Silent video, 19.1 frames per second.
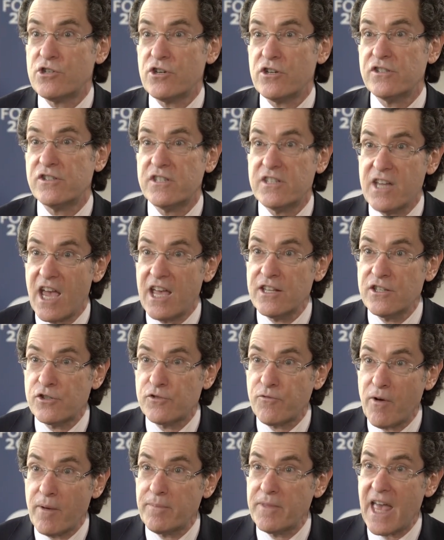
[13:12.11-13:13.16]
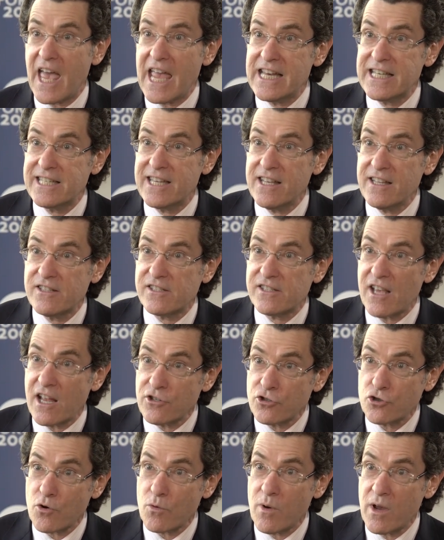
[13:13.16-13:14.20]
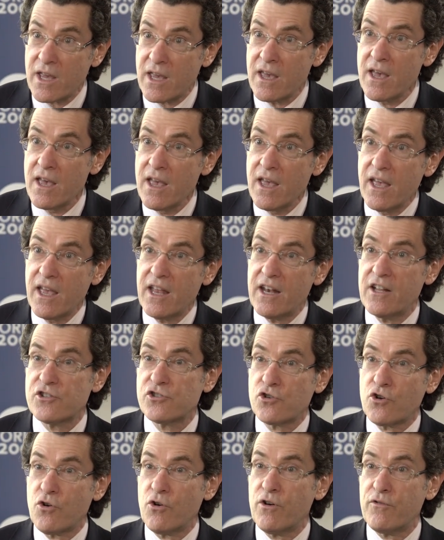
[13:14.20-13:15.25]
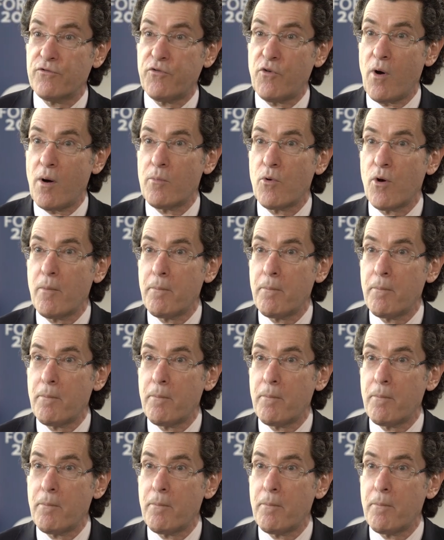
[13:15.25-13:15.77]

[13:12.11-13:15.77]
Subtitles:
It just dates from the 18th century in its current form.